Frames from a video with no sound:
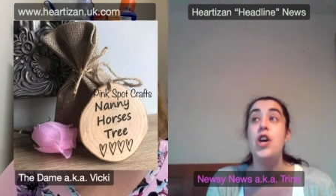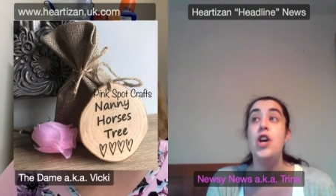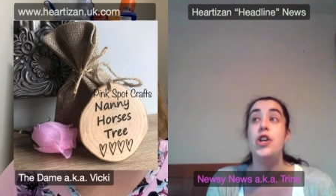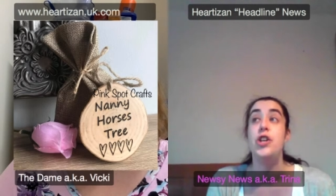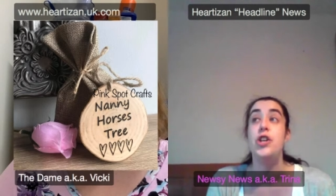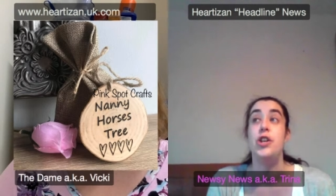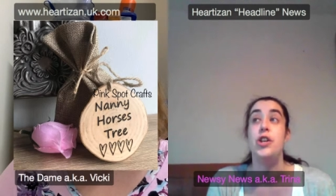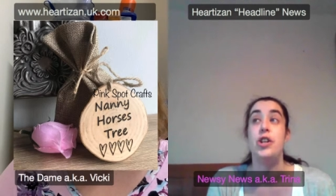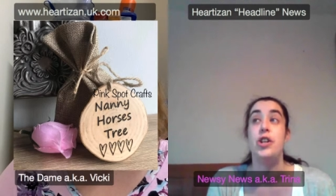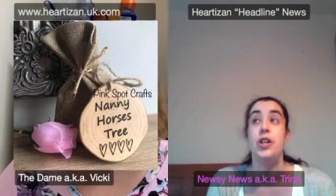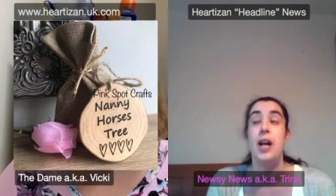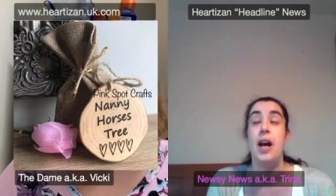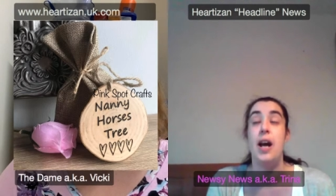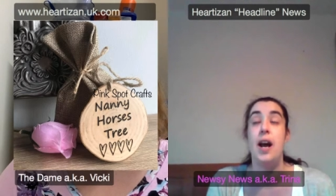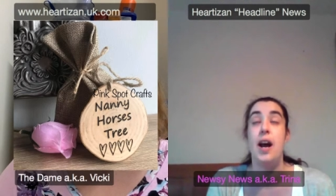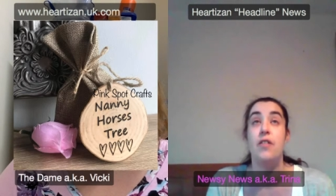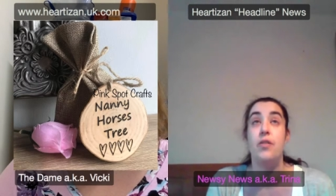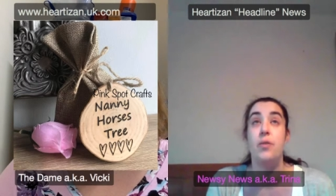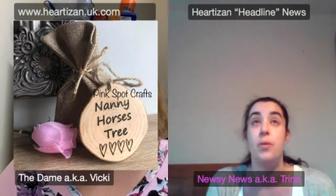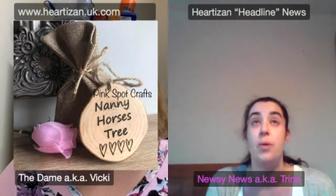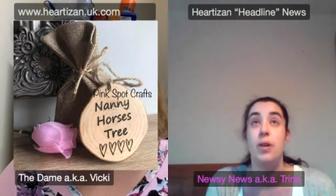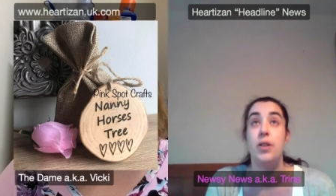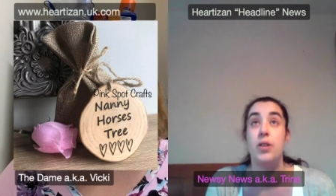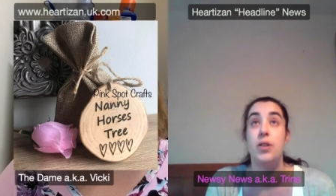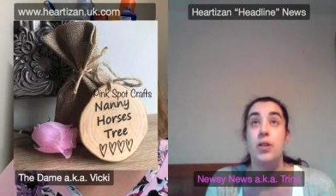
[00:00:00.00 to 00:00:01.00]
You can
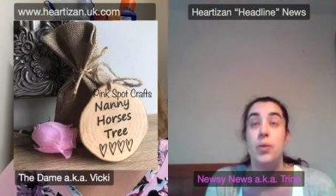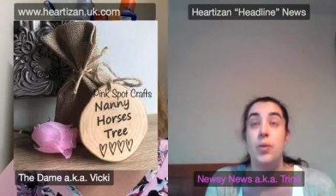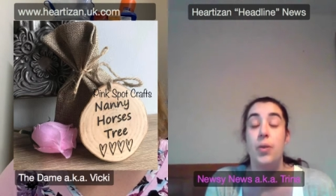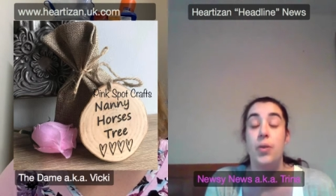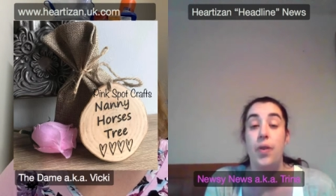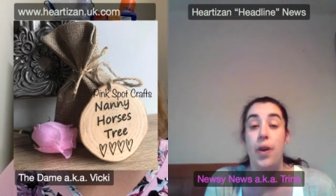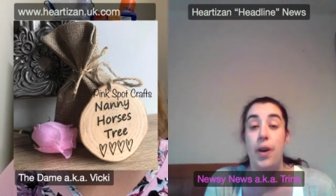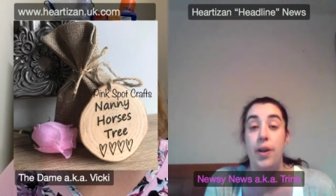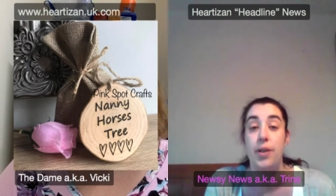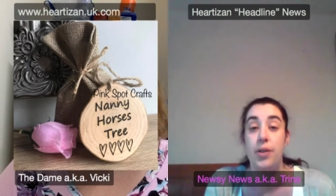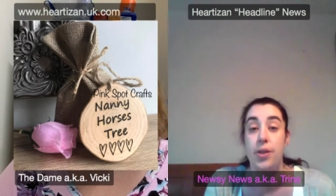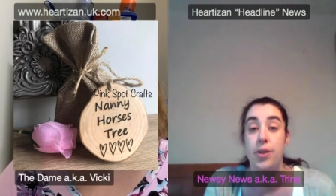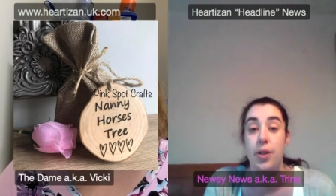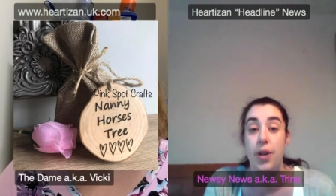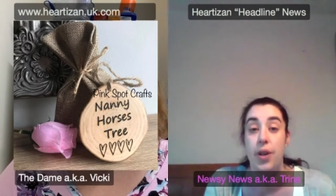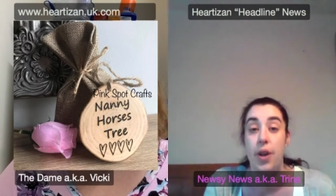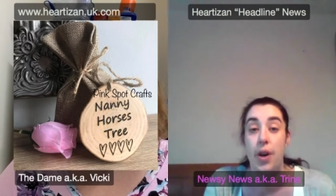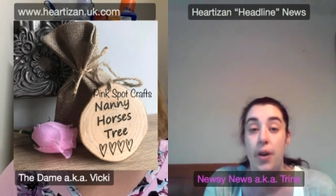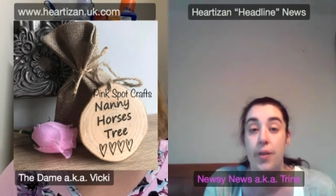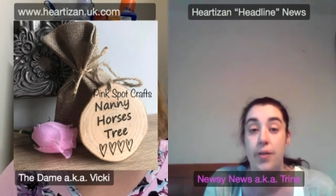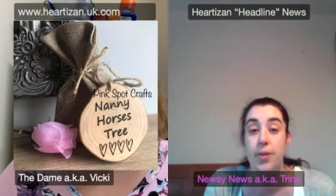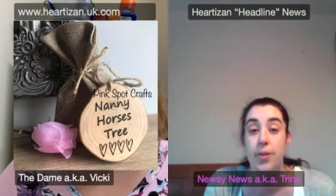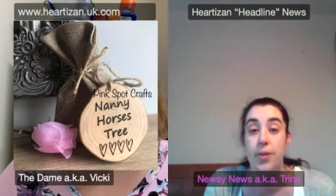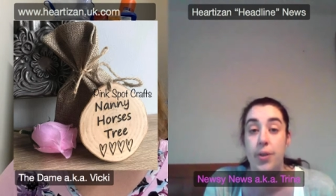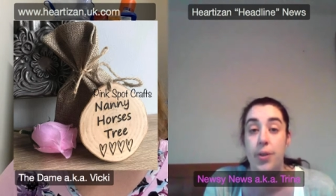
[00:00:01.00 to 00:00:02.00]
have ones with
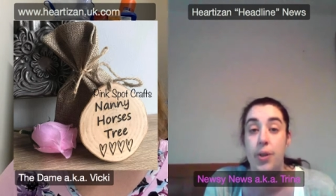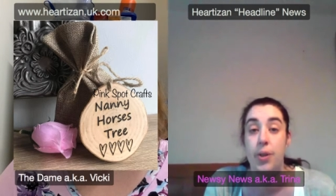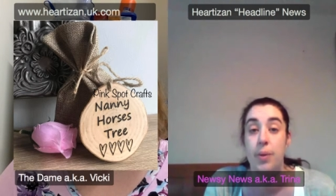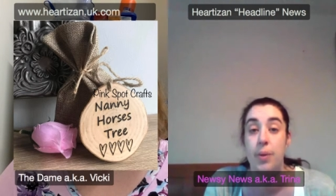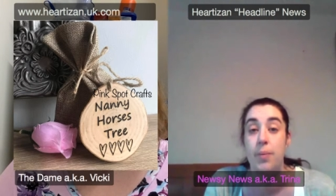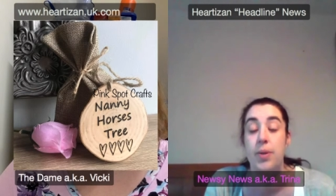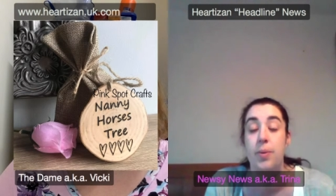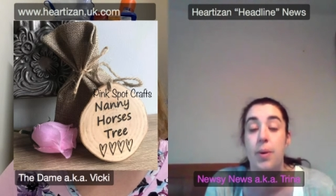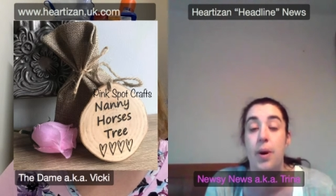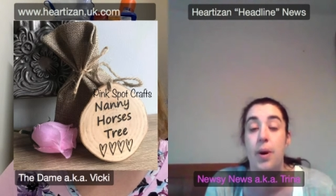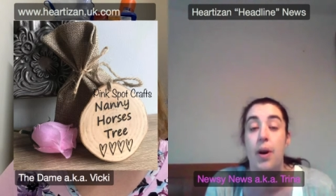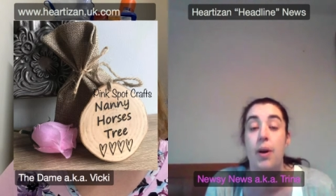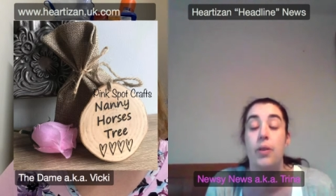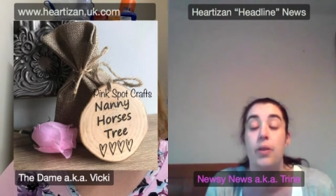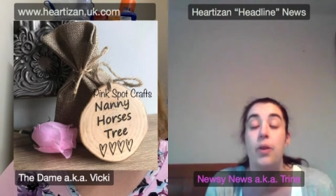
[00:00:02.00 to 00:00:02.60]
photographs on them as well.